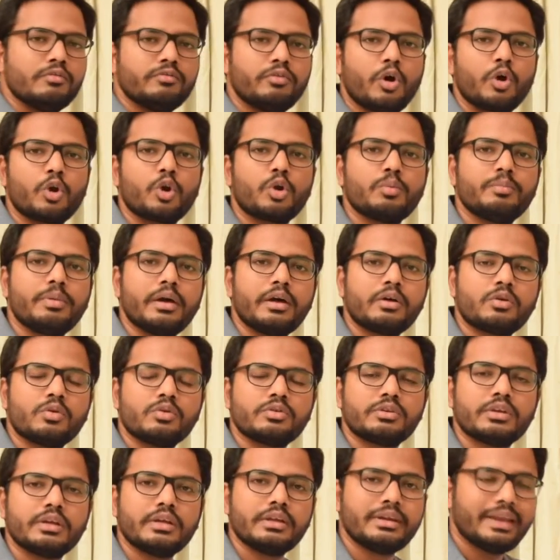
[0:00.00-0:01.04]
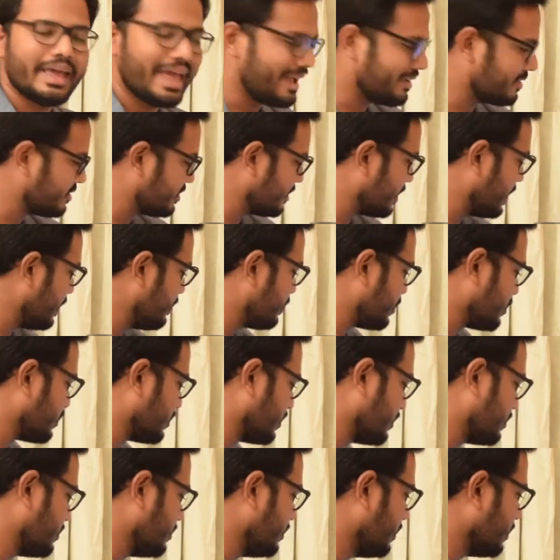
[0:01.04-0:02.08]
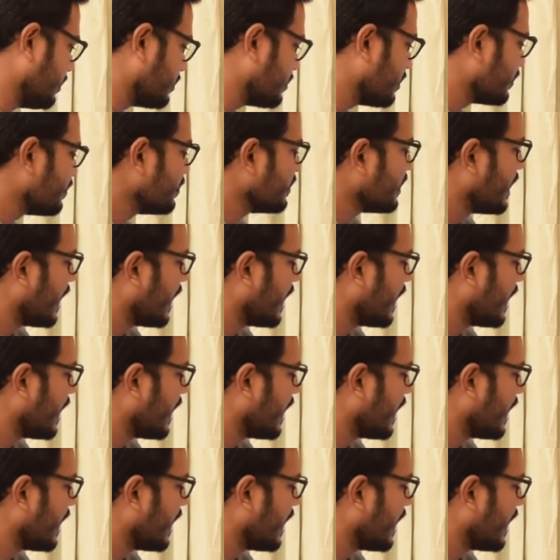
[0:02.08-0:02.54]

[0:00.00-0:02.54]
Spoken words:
followed by routine X-ray projections.